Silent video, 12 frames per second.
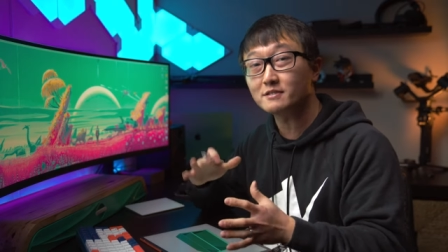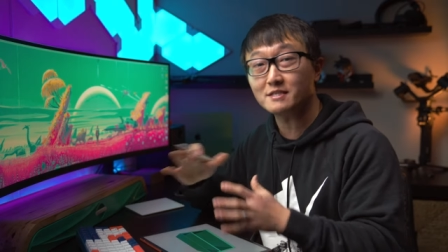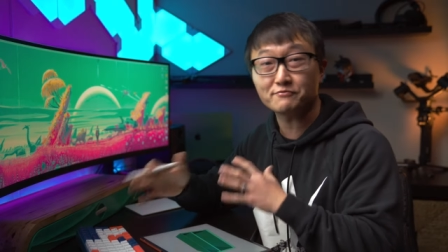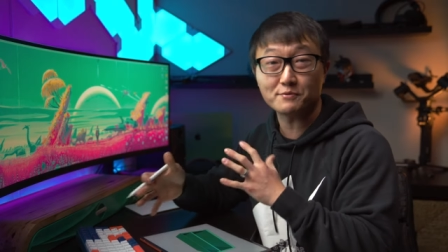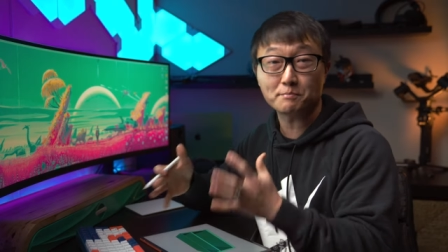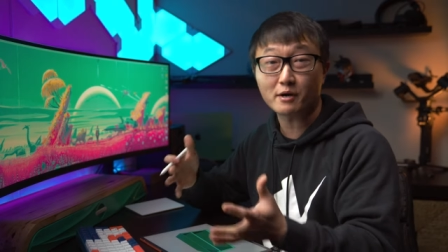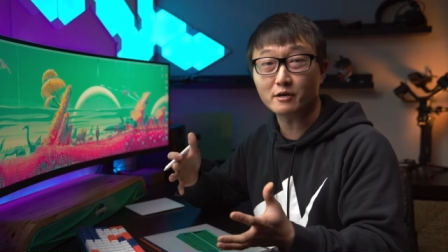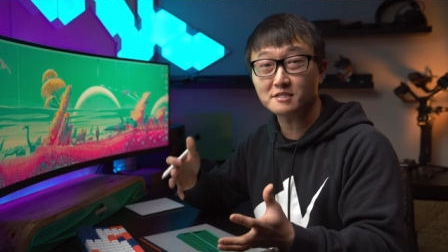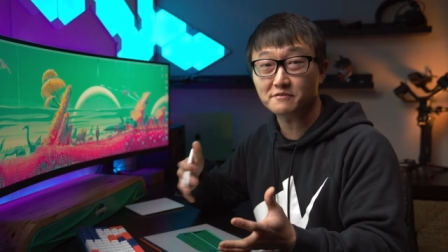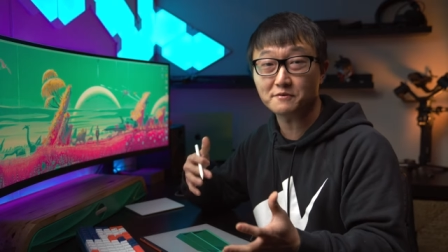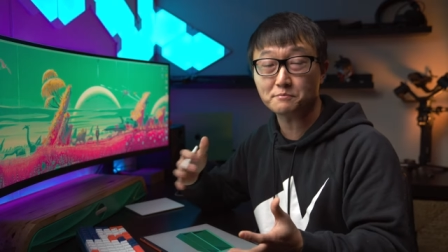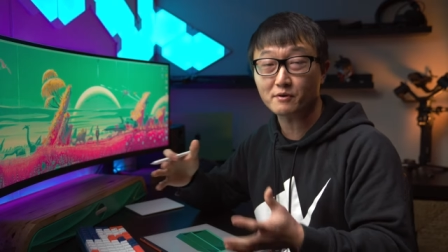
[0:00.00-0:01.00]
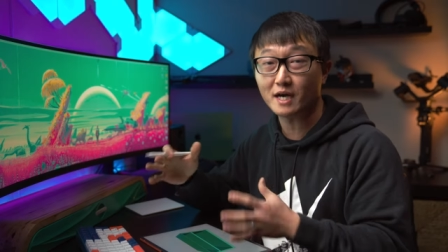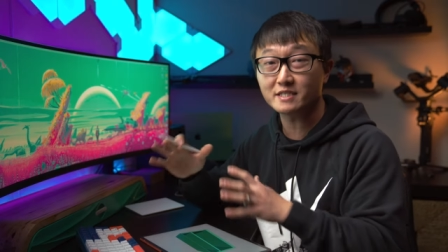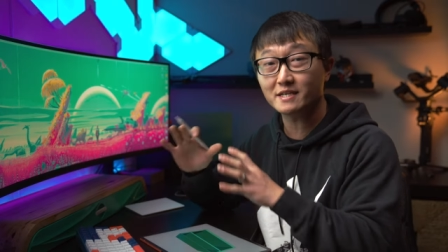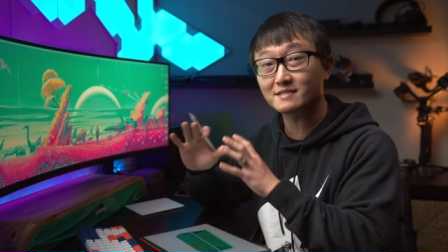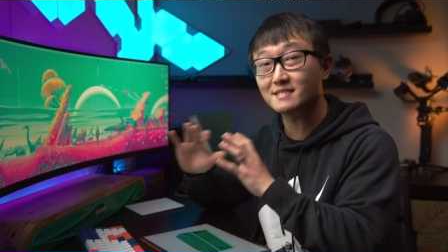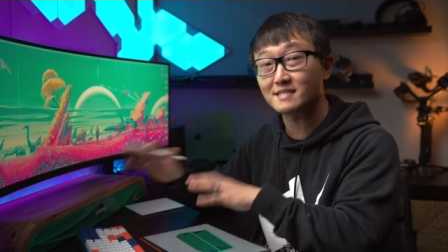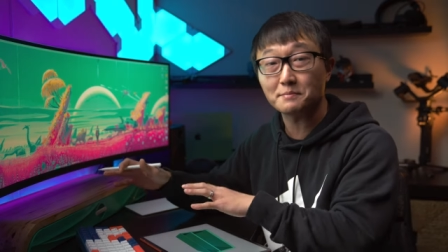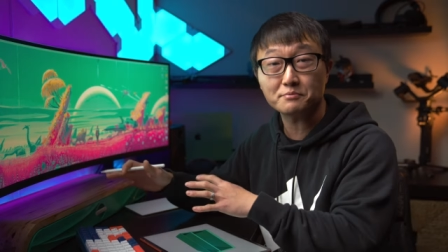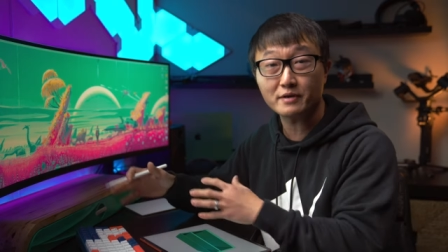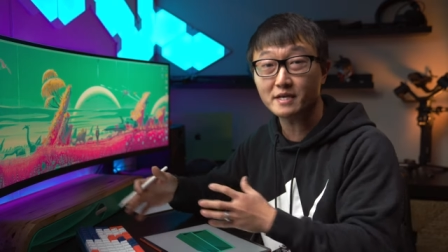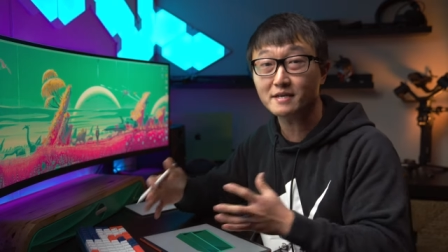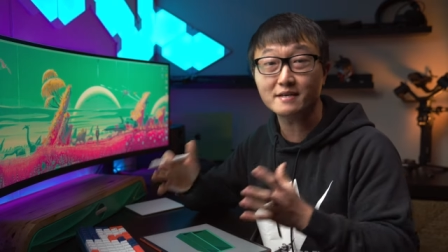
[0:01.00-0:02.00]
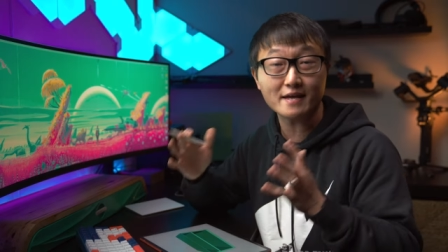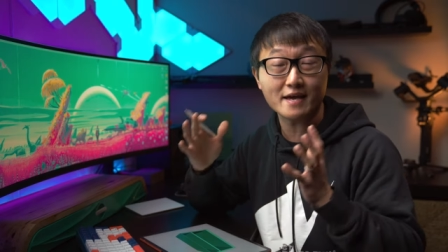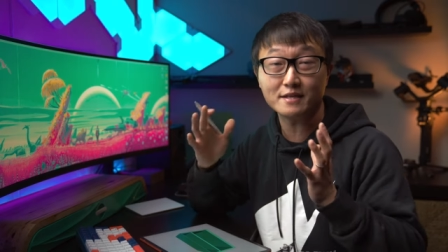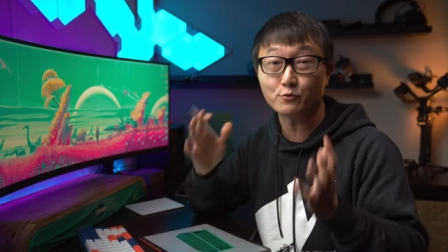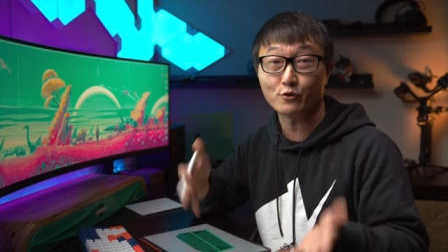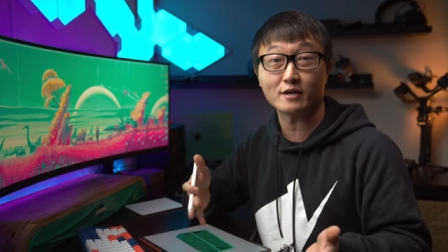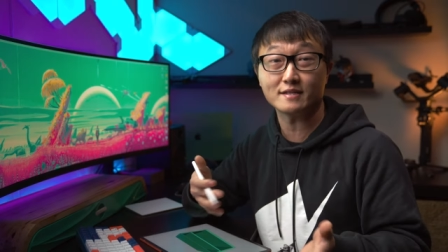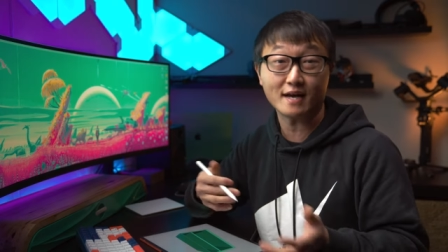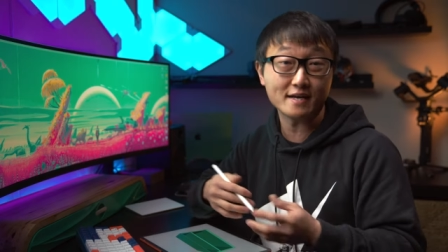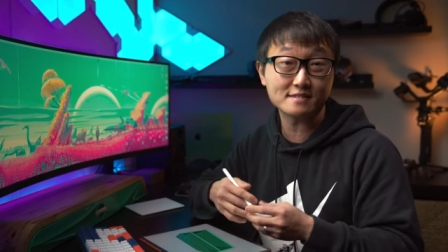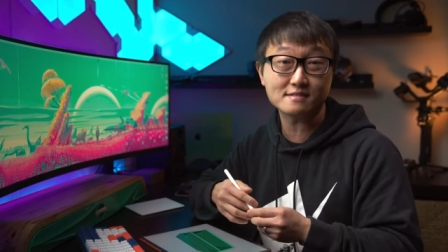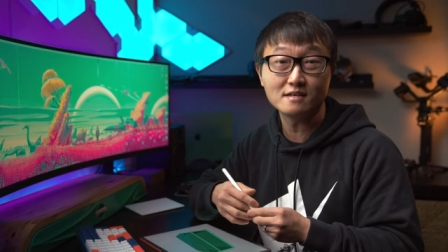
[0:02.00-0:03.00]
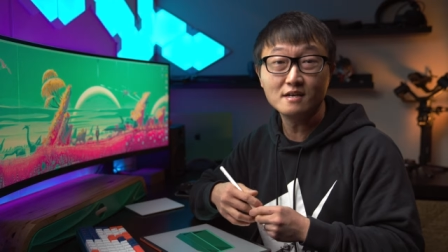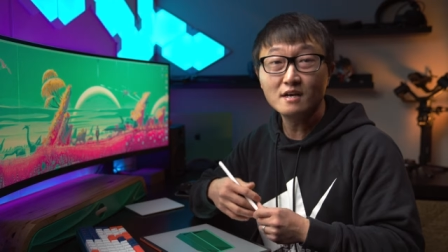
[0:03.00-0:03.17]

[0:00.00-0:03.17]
different parts of the project separated and organized.